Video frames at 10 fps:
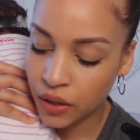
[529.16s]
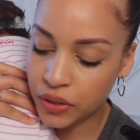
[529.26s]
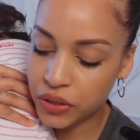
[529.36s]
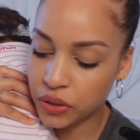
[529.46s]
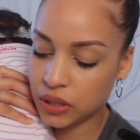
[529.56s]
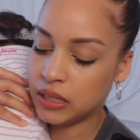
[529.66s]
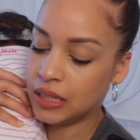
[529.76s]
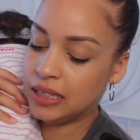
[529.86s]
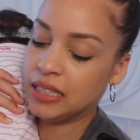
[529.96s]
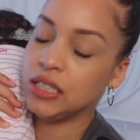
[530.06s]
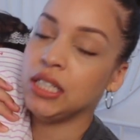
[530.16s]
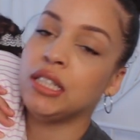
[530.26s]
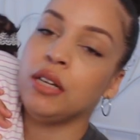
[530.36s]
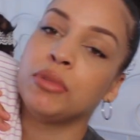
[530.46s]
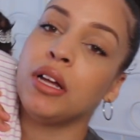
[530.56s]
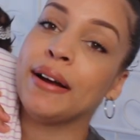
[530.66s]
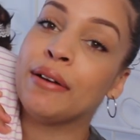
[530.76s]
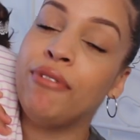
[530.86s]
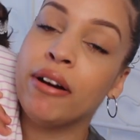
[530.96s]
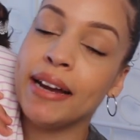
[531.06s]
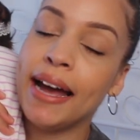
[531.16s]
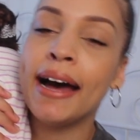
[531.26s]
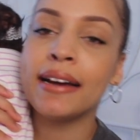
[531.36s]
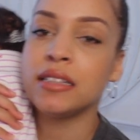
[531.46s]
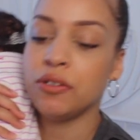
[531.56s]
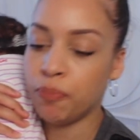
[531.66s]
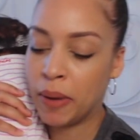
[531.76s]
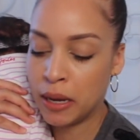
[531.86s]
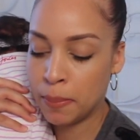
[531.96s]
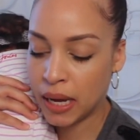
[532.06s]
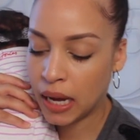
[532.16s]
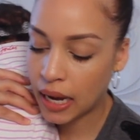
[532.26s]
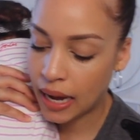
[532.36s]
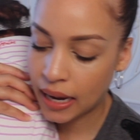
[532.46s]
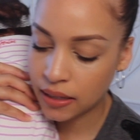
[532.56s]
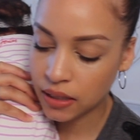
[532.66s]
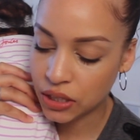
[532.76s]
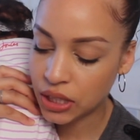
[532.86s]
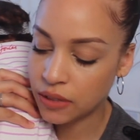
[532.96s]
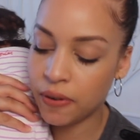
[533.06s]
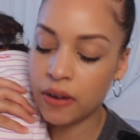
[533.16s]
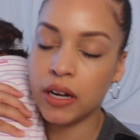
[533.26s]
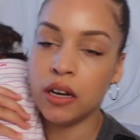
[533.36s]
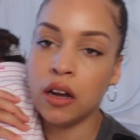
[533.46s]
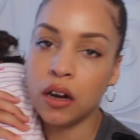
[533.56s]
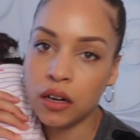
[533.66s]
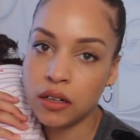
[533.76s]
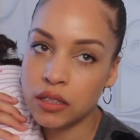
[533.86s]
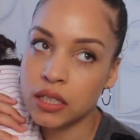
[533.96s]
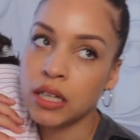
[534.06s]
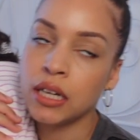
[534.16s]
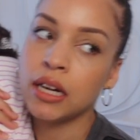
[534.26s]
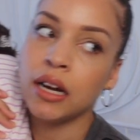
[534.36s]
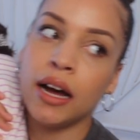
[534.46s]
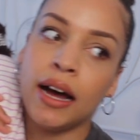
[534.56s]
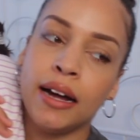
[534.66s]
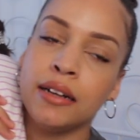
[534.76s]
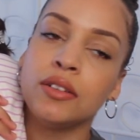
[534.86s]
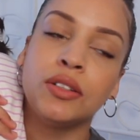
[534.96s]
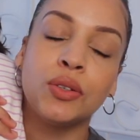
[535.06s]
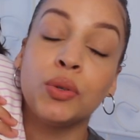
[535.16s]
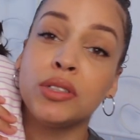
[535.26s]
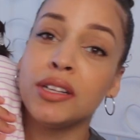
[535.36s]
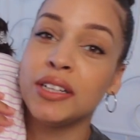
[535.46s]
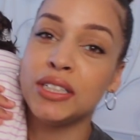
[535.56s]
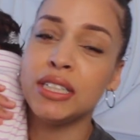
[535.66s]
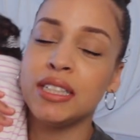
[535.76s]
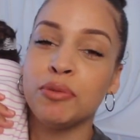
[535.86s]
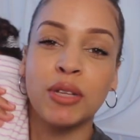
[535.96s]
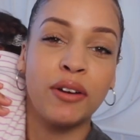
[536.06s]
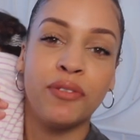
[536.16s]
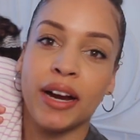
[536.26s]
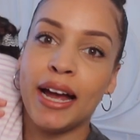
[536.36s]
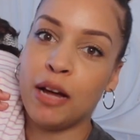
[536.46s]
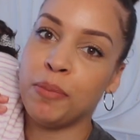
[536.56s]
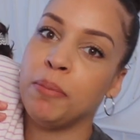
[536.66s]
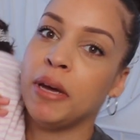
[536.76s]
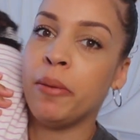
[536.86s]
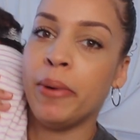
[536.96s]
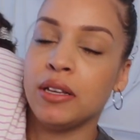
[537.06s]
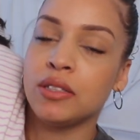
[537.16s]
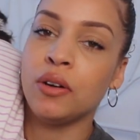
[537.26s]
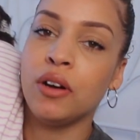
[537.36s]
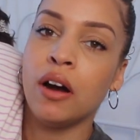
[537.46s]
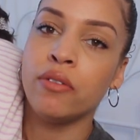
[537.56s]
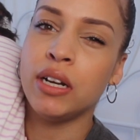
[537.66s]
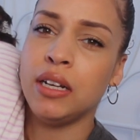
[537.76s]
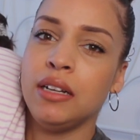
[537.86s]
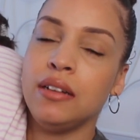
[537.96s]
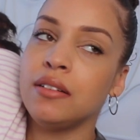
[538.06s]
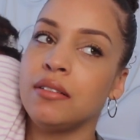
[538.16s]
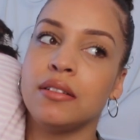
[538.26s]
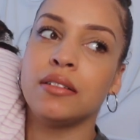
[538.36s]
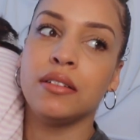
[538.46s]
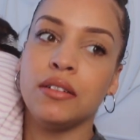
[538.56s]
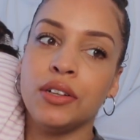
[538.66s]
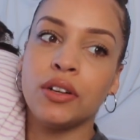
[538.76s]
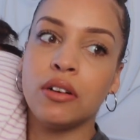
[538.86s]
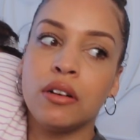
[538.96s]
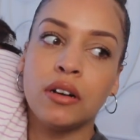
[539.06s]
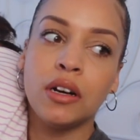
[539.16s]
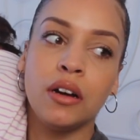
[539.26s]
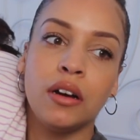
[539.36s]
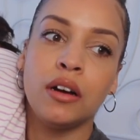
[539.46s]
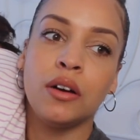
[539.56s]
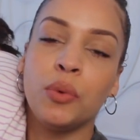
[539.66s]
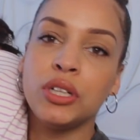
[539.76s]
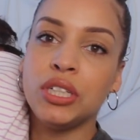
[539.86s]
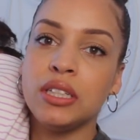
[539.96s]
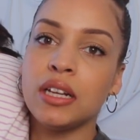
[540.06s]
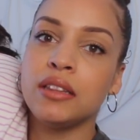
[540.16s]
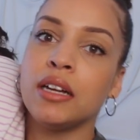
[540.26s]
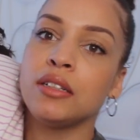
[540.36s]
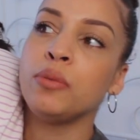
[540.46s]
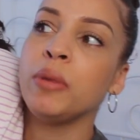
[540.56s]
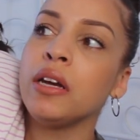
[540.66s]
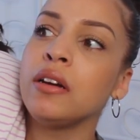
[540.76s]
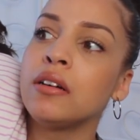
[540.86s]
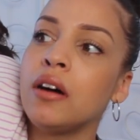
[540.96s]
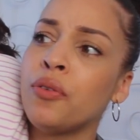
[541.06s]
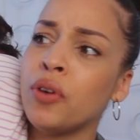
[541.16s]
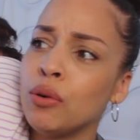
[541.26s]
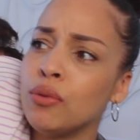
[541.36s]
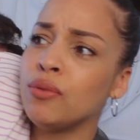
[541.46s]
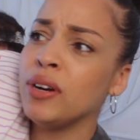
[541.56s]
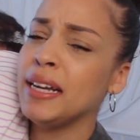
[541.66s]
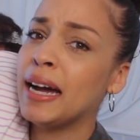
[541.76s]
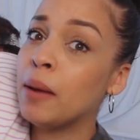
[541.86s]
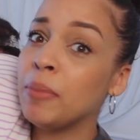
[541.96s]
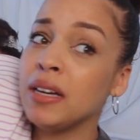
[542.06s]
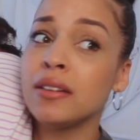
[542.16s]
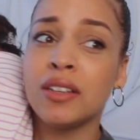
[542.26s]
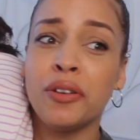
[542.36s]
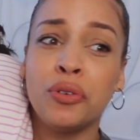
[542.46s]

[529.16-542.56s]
The doctor said that she seems like a very active baby and that she's very alert, and also that she seems like a very happy baby. So I really, you know, when she said that to me, I felt really happy, because I